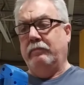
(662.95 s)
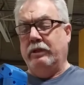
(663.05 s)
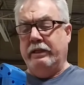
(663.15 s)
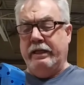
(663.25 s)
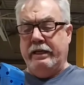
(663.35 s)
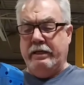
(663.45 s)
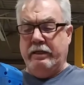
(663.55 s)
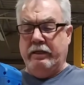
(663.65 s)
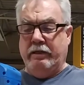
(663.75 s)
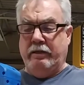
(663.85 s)
Monday
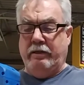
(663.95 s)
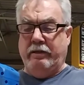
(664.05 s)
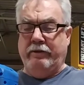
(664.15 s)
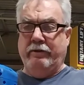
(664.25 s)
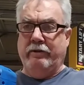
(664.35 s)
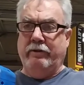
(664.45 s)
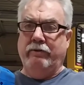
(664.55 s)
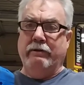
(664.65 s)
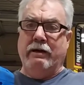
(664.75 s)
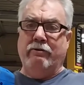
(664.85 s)
and another
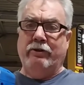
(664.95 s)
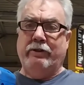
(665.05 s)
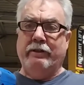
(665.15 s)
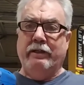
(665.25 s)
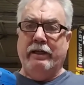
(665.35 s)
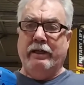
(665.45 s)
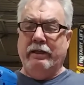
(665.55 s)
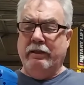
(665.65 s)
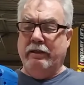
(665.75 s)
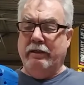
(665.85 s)
2 hours
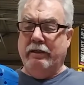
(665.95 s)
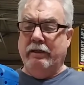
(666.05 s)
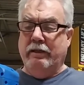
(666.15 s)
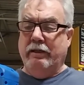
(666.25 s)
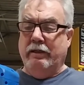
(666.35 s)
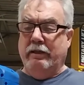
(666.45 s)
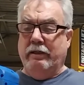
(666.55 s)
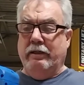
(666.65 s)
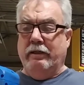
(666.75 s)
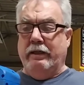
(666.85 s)
today.
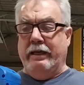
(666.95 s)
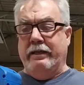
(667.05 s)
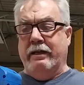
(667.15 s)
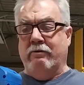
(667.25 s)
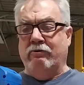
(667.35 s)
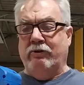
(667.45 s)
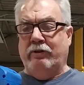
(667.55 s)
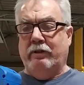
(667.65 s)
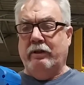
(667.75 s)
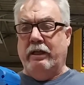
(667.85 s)
8 hours,
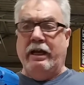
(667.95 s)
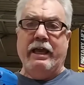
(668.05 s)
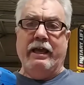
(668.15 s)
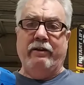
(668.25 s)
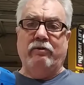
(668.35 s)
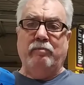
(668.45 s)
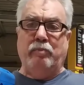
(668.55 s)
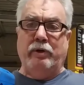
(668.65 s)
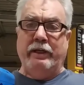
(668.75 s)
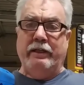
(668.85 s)
and I had it on
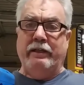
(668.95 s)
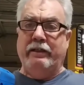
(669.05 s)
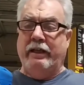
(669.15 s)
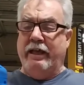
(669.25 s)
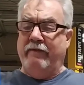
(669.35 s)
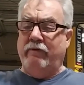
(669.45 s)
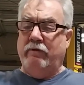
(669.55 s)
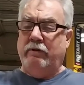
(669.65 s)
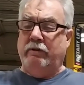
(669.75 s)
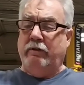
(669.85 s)
bright. I didn't have it
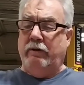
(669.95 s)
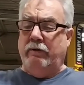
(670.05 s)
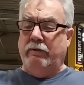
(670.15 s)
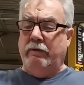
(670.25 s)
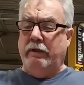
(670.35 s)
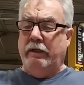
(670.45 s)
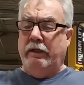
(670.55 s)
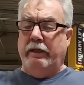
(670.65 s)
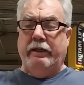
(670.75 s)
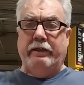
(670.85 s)
on the low,
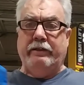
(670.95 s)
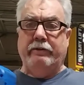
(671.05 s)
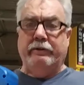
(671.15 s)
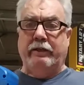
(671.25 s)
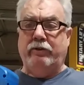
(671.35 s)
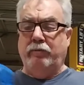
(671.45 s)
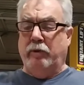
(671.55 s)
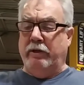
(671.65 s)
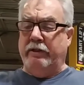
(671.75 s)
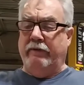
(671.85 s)
and I still got 2
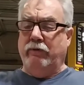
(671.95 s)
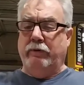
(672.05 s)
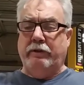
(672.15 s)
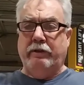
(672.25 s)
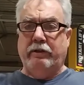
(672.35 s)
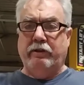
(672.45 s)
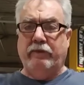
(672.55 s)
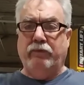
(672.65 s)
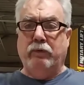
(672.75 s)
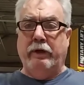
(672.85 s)
bars. Now, of course, this is
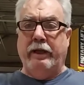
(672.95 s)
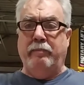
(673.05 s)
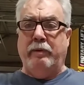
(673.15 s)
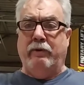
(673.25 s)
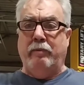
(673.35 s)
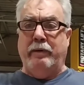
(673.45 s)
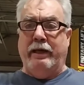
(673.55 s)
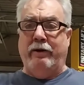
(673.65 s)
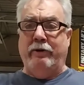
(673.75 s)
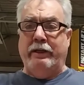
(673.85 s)
the 4 amp hour
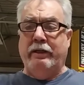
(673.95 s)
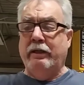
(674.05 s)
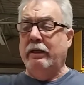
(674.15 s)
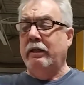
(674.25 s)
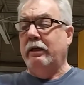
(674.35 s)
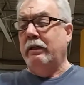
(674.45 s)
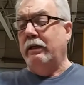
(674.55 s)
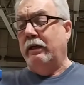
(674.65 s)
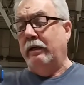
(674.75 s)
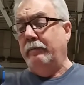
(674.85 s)
battery,
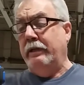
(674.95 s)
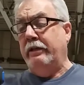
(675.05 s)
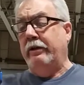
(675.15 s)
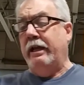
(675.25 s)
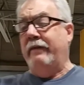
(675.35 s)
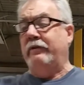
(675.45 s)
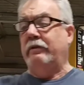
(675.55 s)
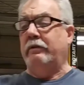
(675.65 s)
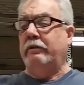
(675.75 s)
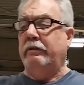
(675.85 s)
and they're
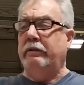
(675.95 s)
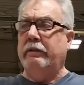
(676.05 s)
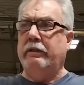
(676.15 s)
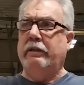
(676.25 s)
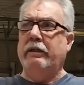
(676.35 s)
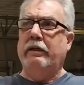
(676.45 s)
having.